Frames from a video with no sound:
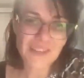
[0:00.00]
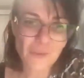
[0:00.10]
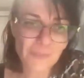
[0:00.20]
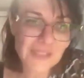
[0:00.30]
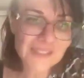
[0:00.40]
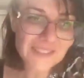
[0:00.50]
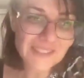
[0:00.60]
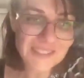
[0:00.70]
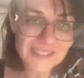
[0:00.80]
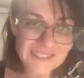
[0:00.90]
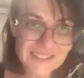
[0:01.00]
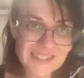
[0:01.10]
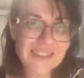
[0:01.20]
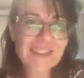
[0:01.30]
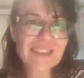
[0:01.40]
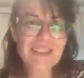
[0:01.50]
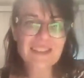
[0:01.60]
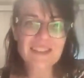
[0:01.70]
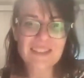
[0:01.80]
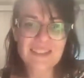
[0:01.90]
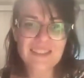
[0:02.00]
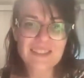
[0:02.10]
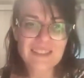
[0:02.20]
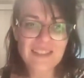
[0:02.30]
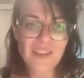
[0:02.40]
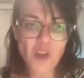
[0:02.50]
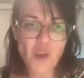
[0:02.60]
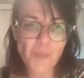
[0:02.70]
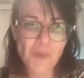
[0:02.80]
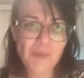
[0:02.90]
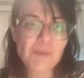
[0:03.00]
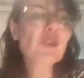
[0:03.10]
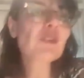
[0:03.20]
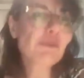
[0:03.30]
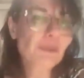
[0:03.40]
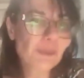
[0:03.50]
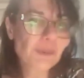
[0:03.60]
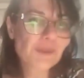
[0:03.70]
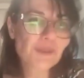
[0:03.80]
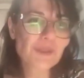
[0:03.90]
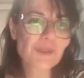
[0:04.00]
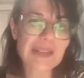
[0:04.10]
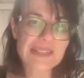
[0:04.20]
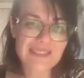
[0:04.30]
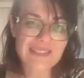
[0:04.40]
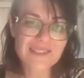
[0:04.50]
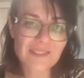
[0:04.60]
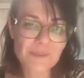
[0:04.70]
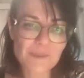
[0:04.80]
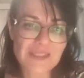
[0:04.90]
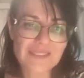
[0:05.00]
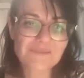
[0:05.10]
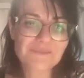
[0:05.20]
comments, and I'm looking forward to your ideas as well.